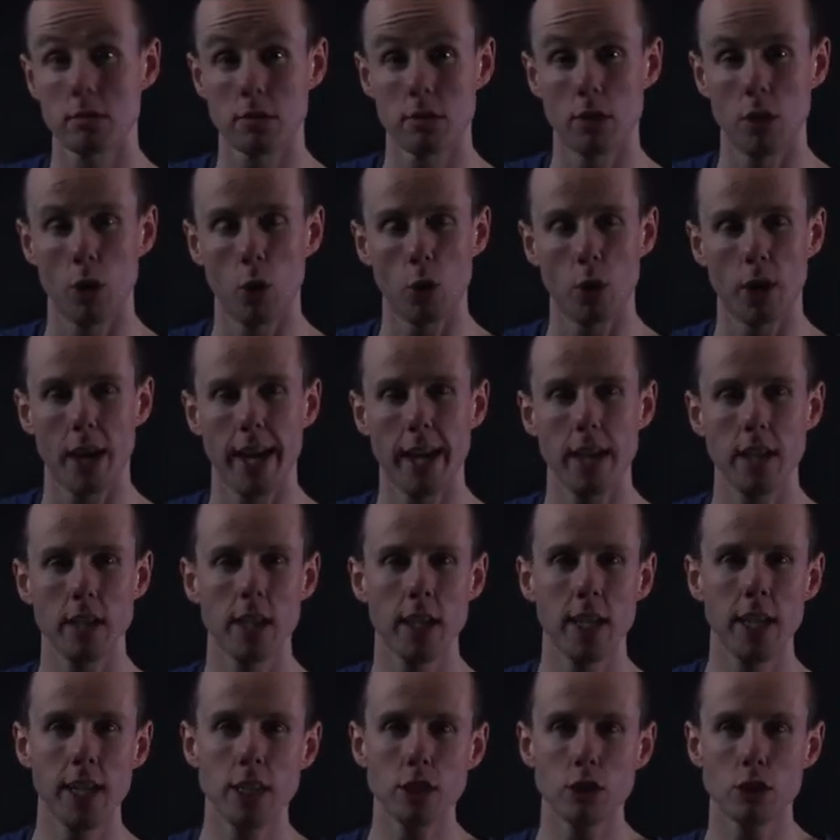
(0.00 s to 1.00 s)
Okay,
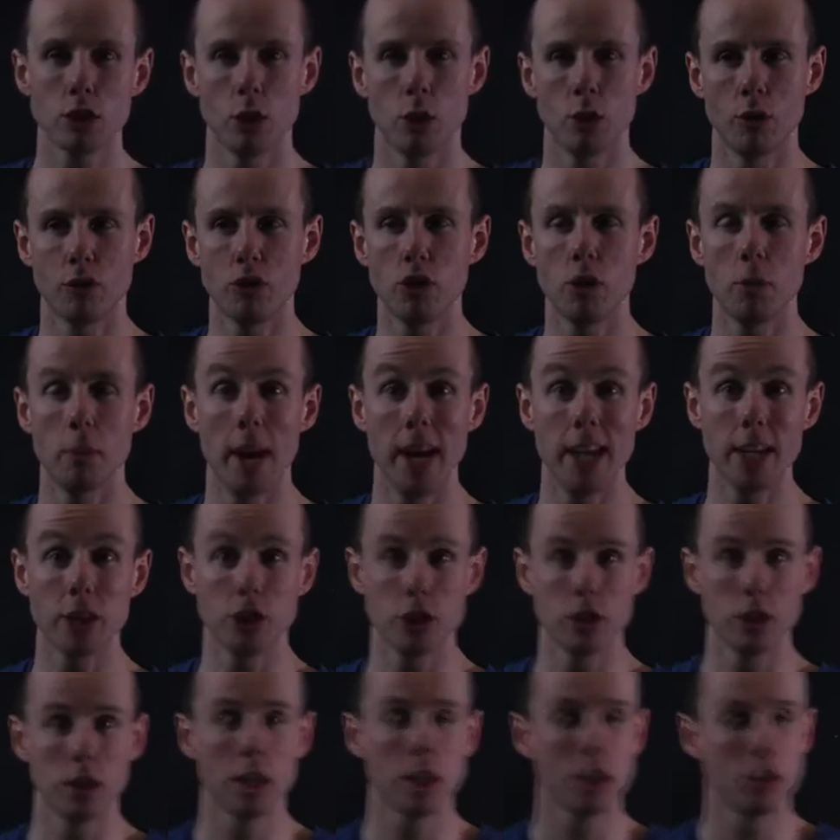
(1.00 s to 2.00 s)
so if you
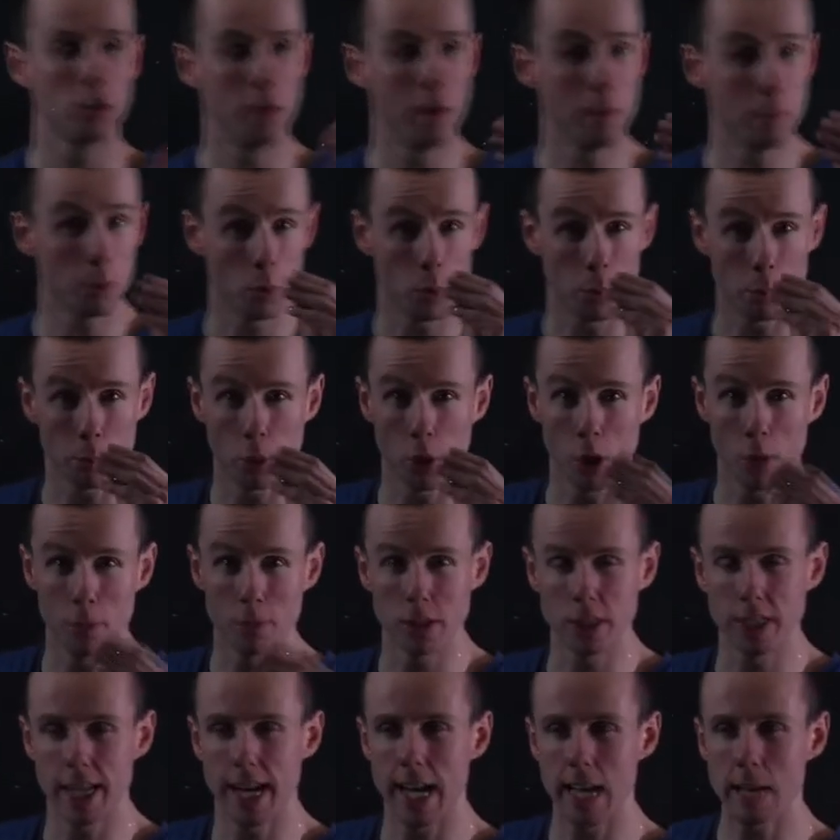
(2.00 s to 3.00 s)
remember what proper
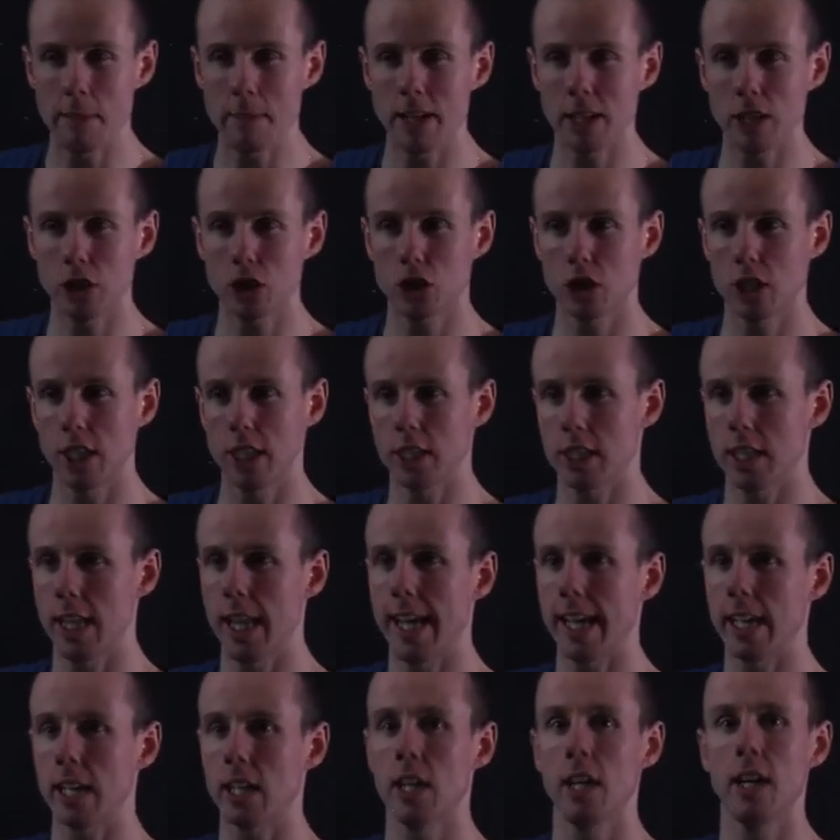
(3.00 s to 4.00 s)
time is? It's
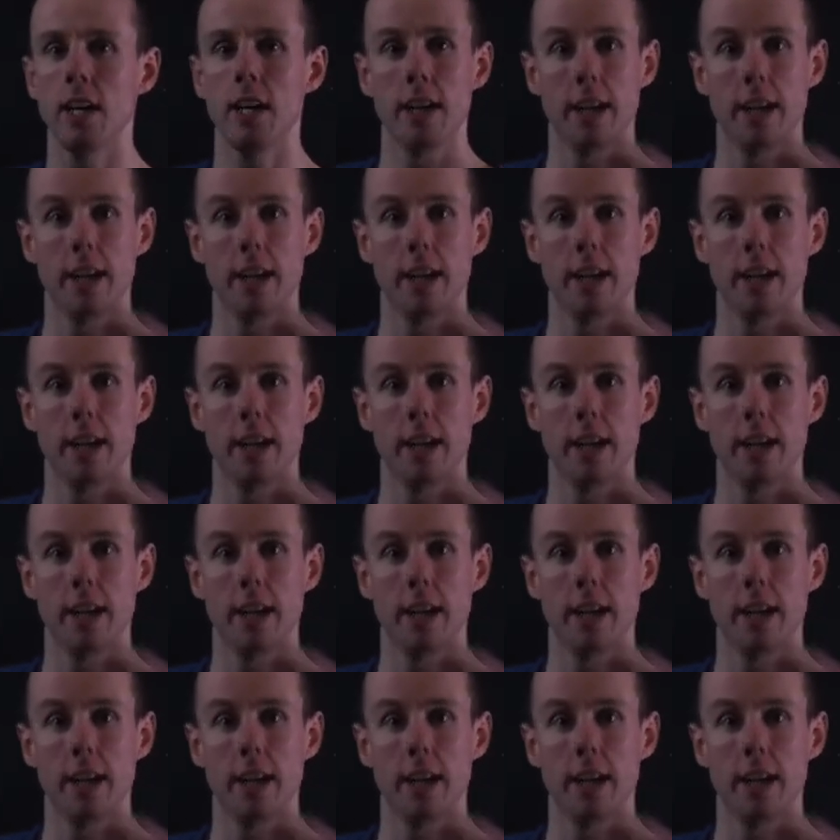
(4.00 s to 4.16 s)
like,